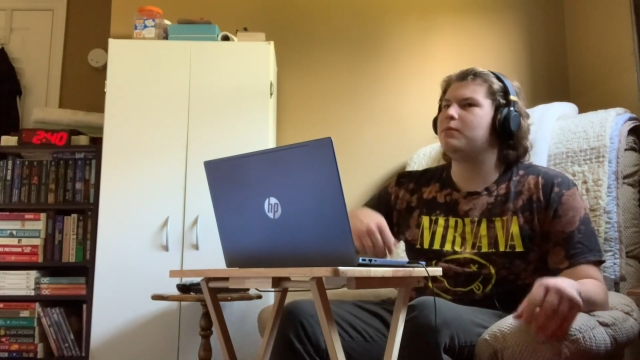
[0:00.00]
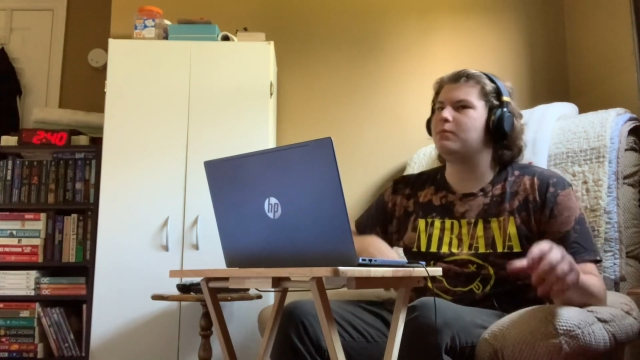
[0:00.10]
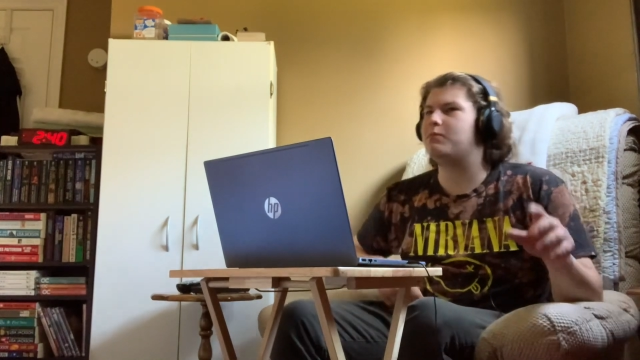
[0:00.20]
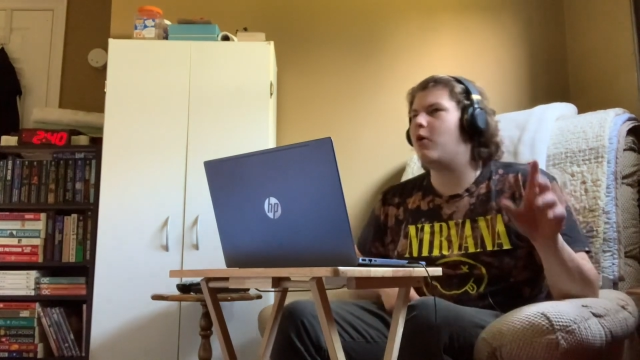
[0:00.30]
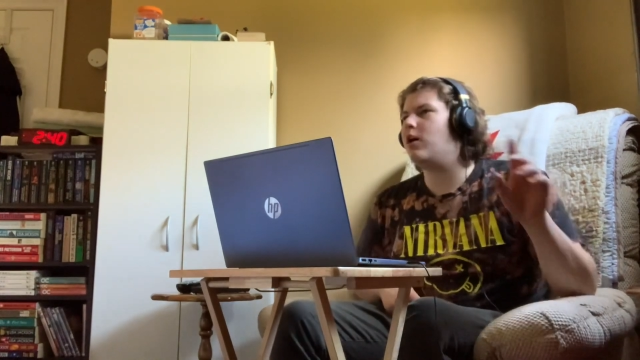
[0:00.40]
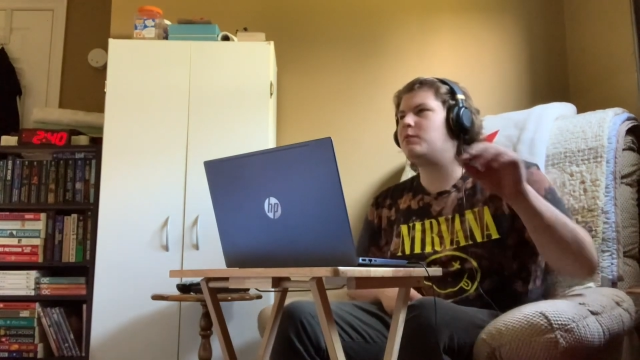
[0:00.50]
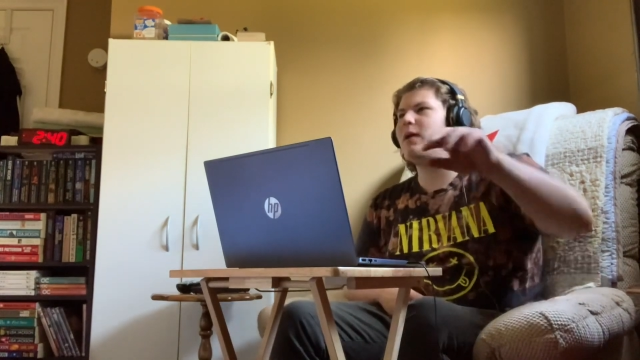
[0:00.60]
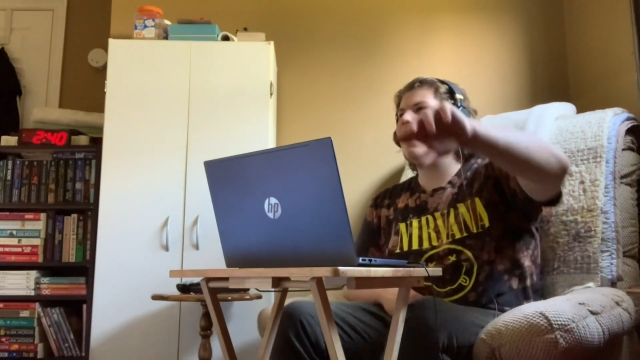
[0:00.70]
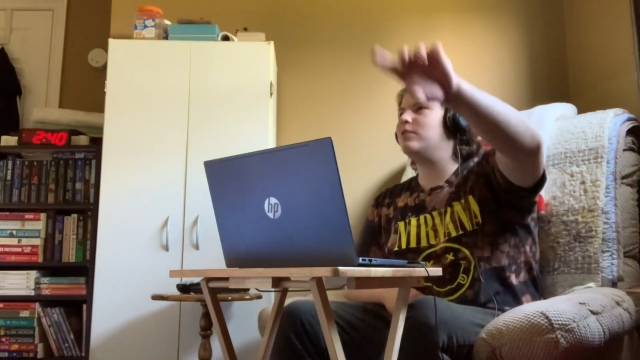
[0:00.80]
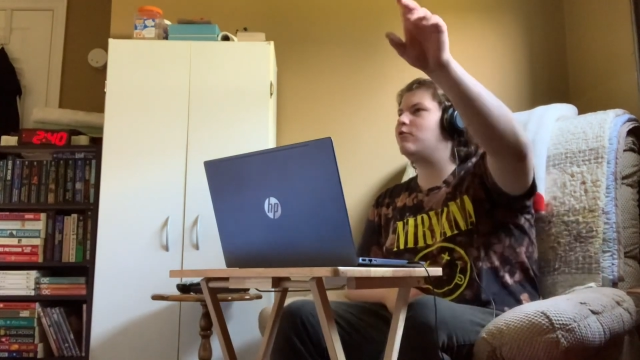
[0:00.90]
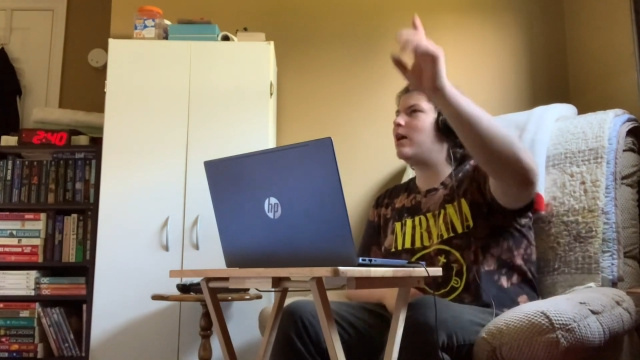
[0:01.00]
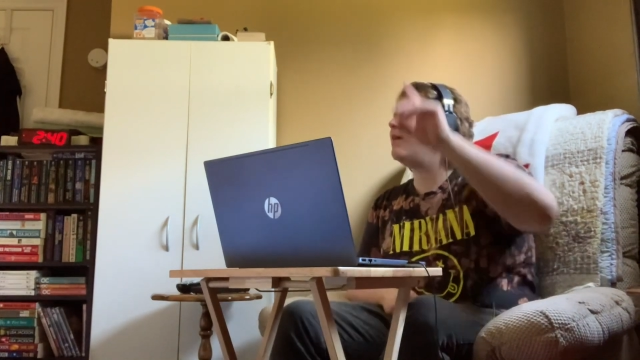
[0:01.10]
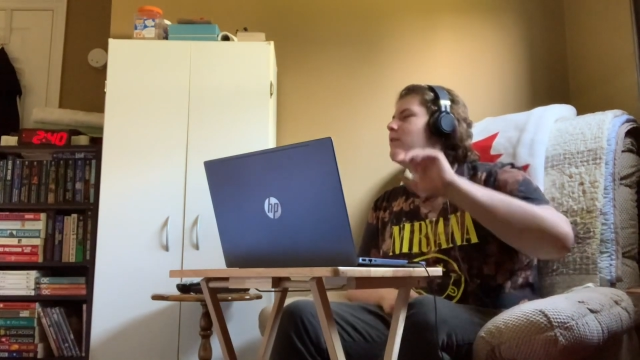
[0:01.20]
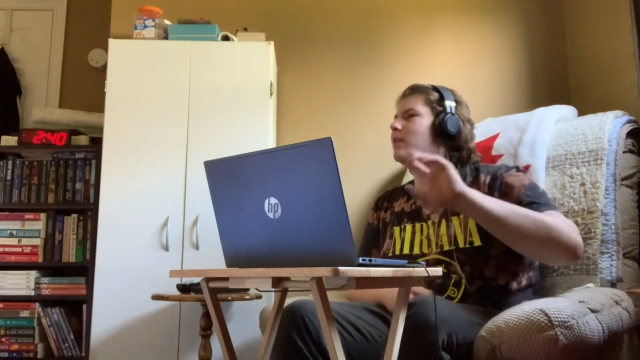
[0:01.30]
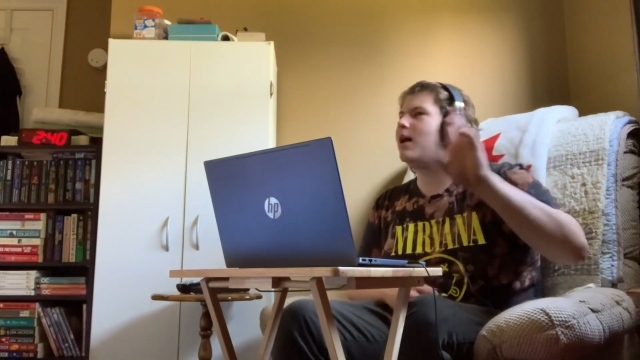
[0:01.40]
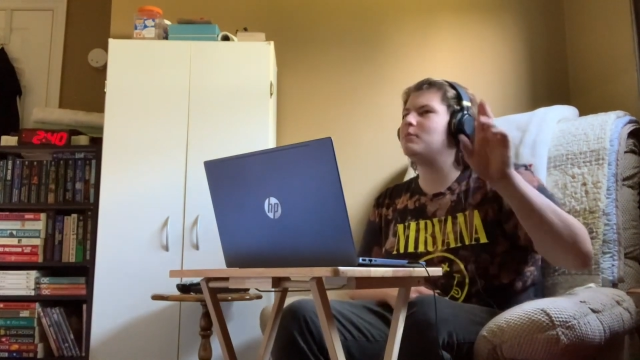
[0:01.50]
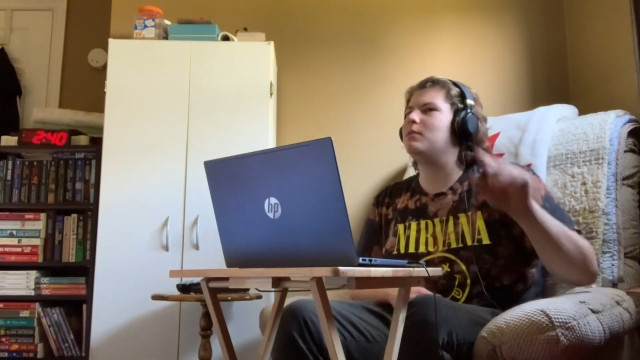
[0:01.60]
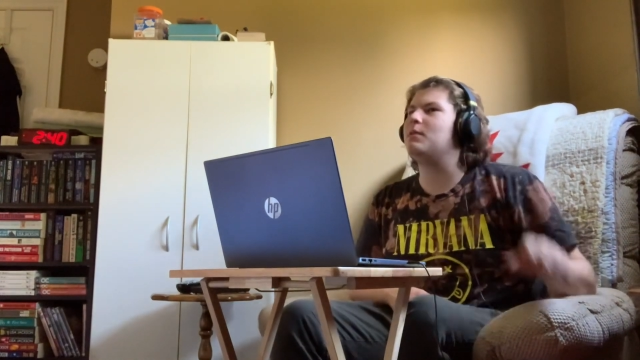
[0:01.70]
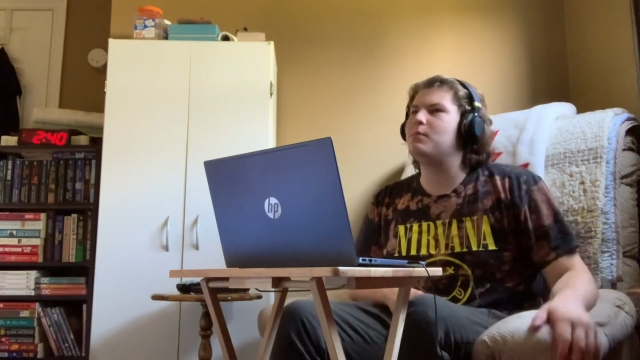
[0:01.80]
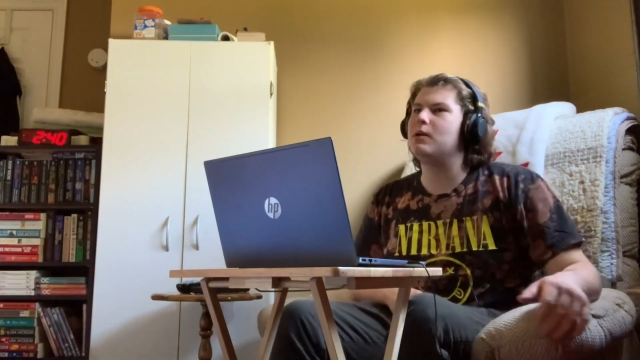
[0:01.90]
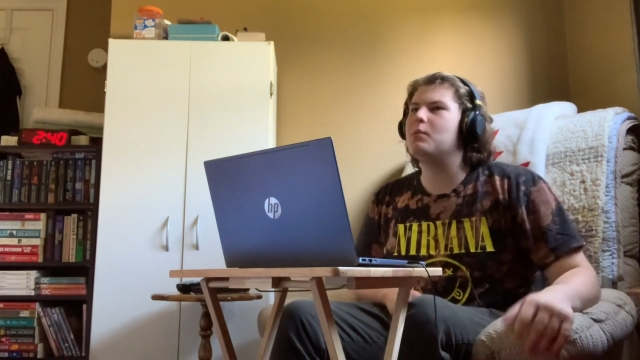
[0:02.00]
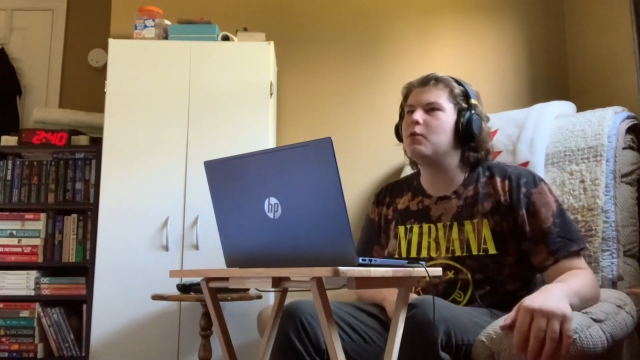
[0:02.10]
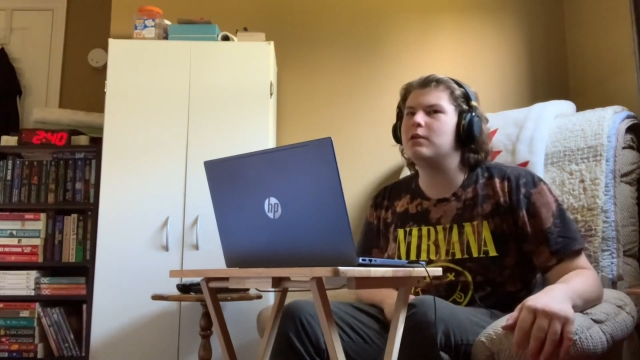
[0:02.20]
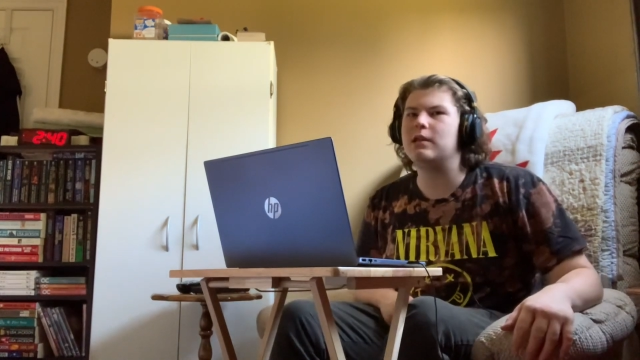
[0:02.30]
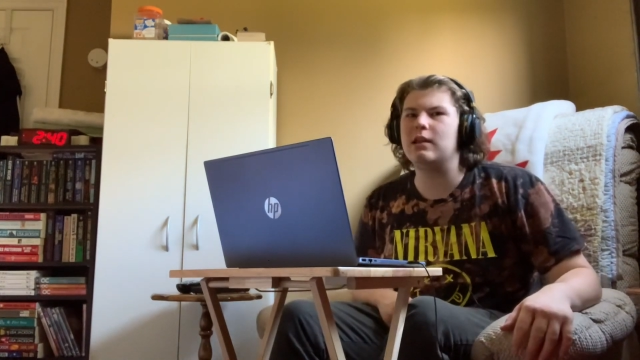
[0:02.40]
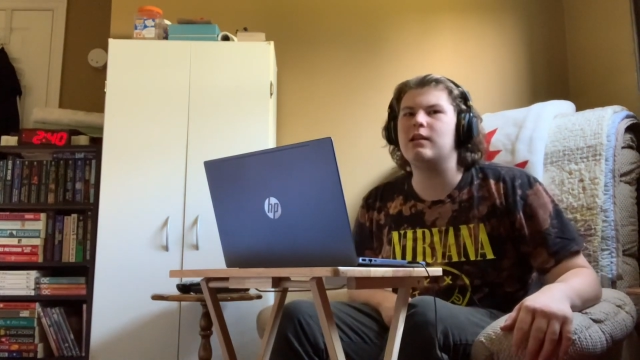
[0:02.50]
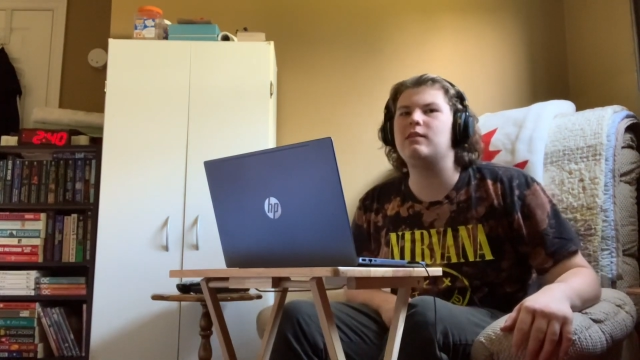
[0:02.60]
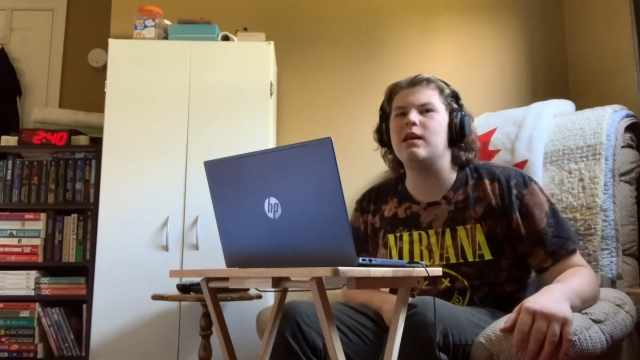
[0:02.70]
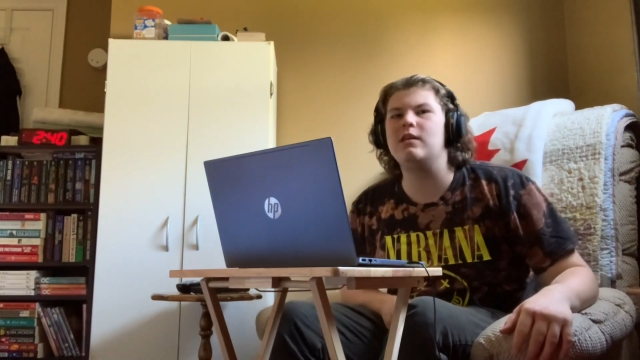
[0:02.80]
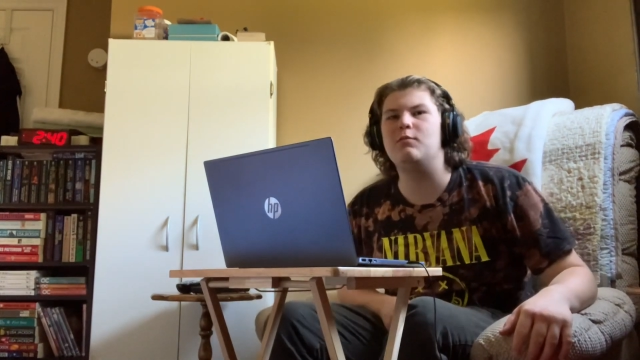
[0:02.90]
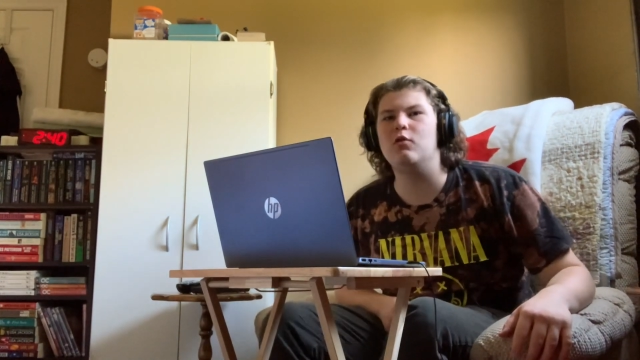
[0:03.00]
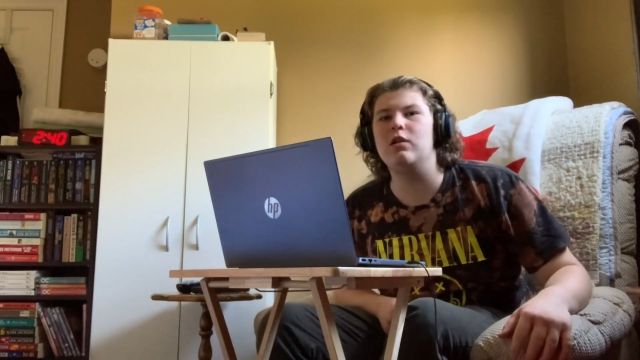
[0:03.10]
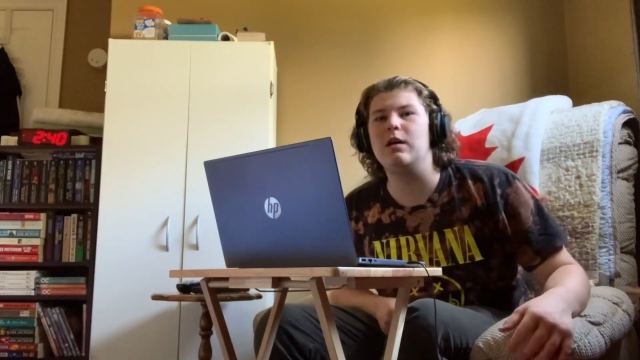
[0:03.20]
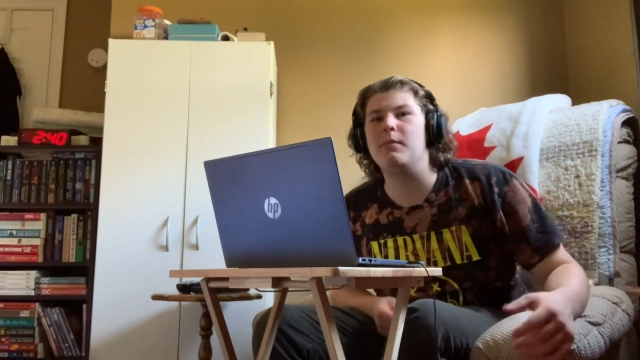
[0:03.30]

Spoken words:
walks past traffic, climbs up the billboard, and then they say he's mooting him.